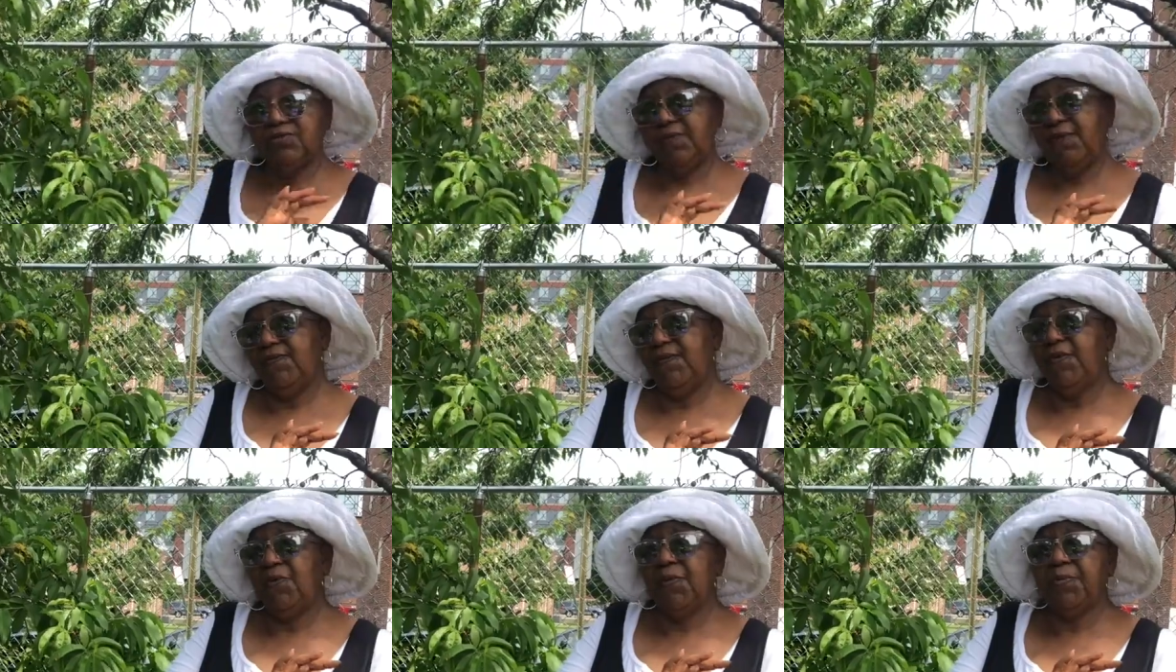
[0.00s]
you
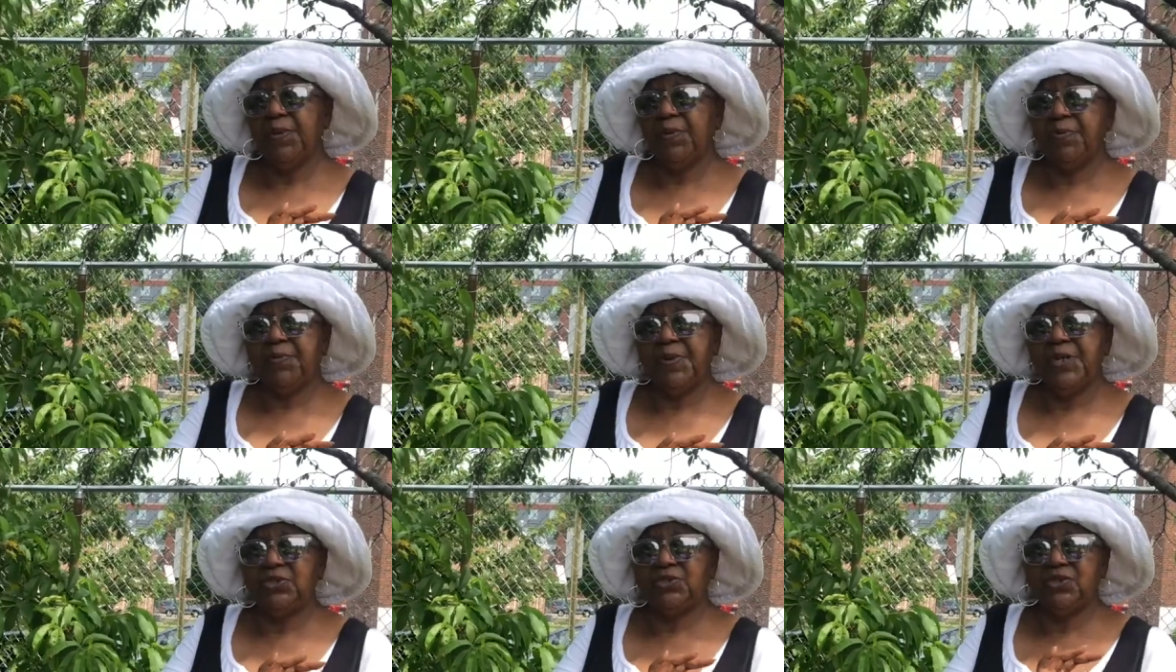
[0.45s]
ever open up
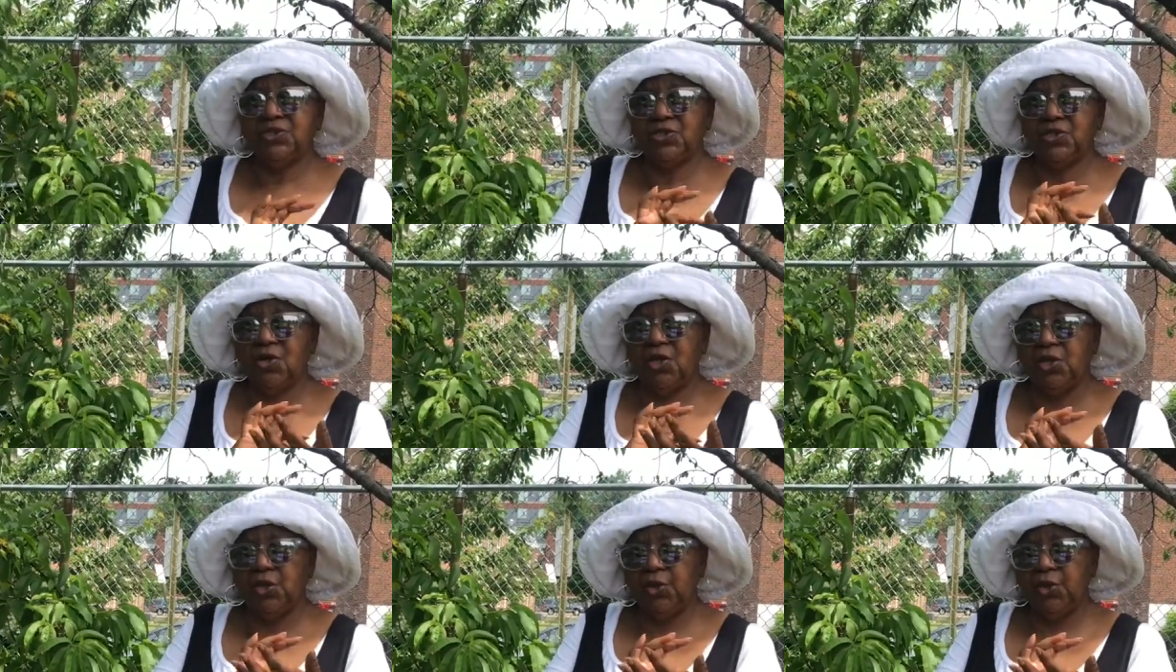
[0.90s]
a peach and
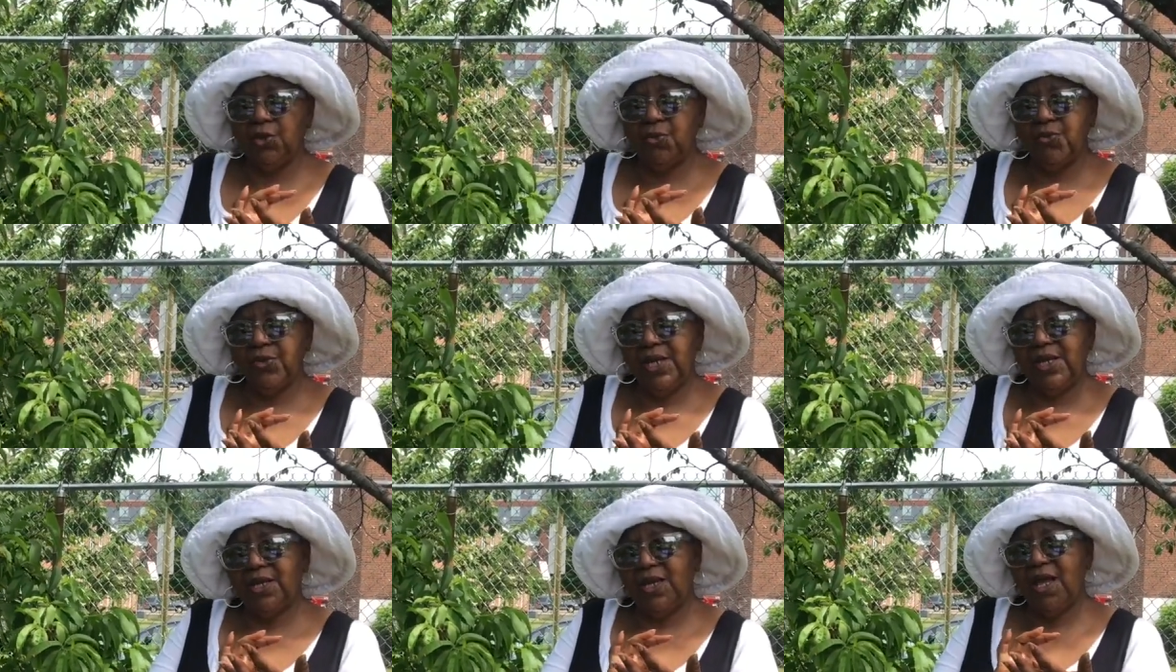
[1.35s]
saw a little
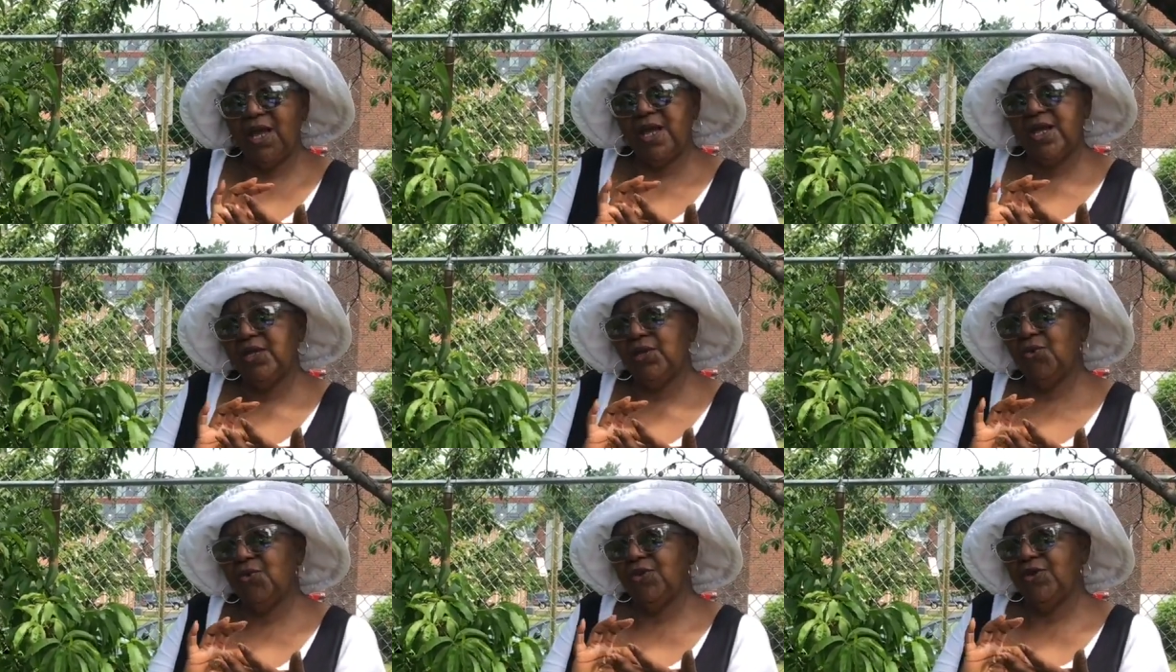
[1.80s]
red
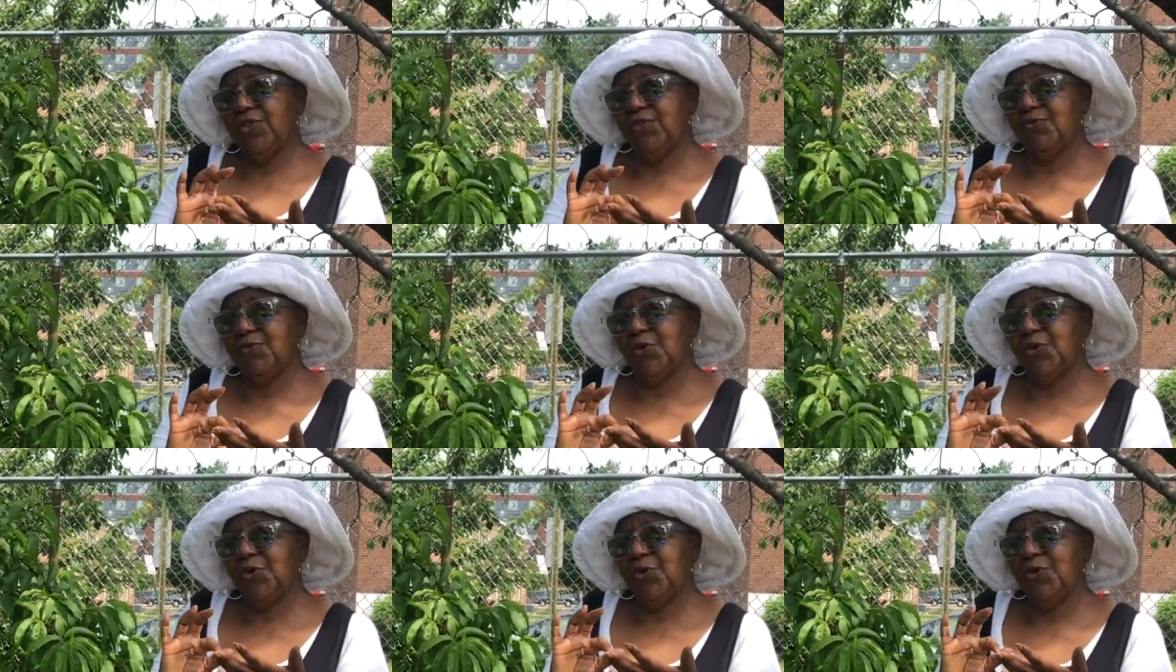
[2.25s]
line going
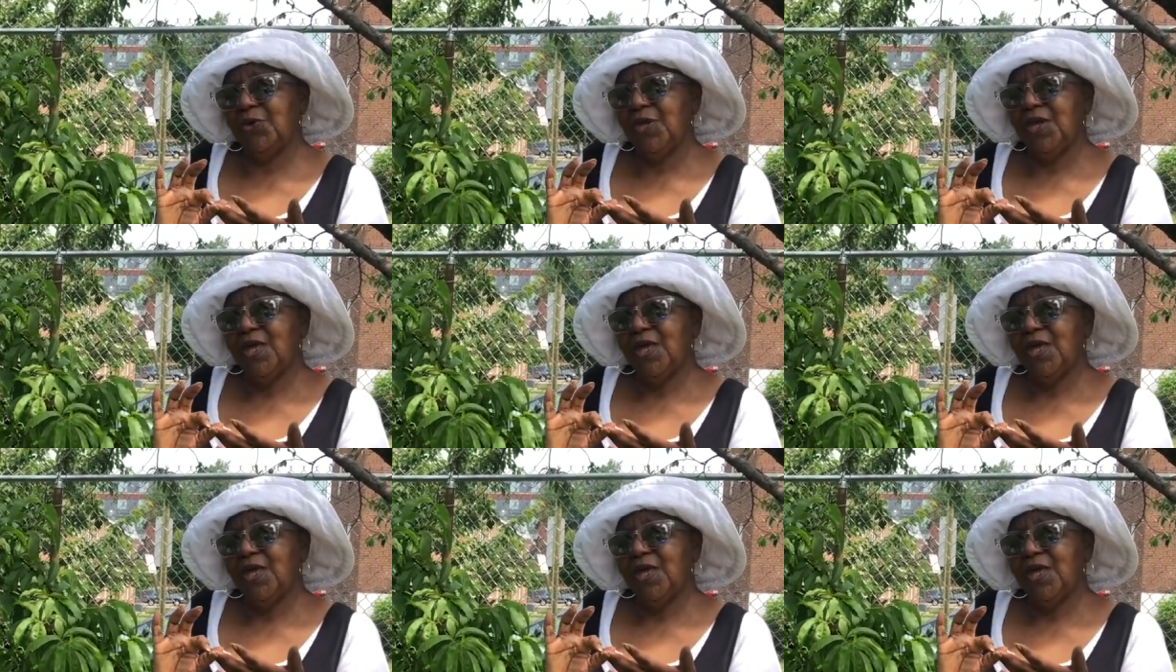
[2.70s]
through?